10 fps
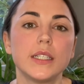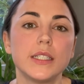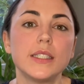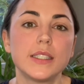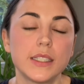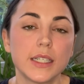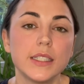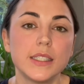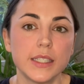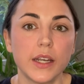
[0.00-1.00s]
is to
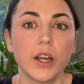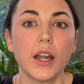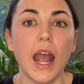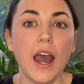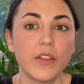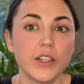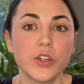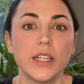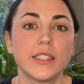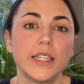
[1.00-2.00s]
consider how that
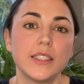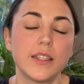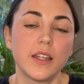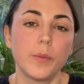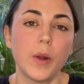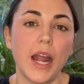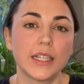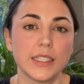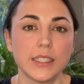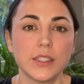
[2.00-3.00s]
translates to their
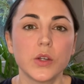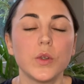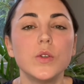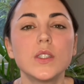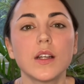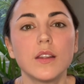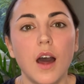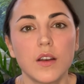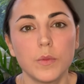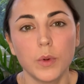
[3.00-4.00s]
practice. And so using a
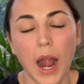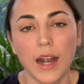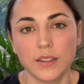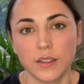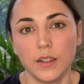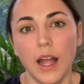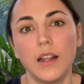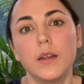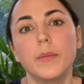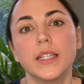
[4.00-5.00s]
lot of practical
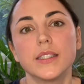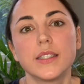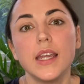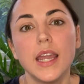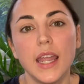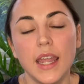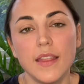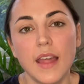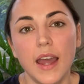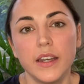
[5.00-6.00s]
elements
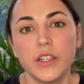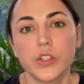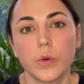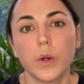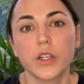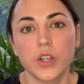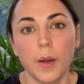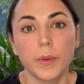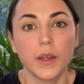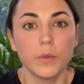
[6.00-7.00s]
in that initial
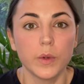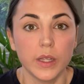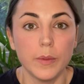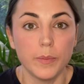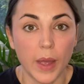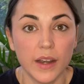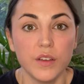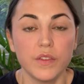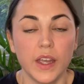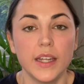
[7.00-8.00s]
workshop can really
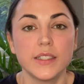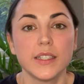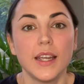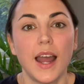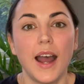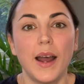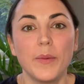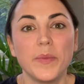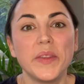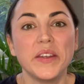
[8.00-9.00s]
benefit
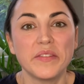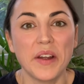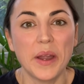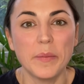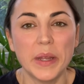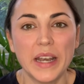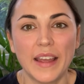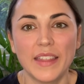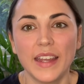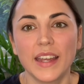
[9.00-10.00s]
the environment, I
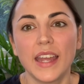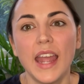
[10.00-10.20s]
think.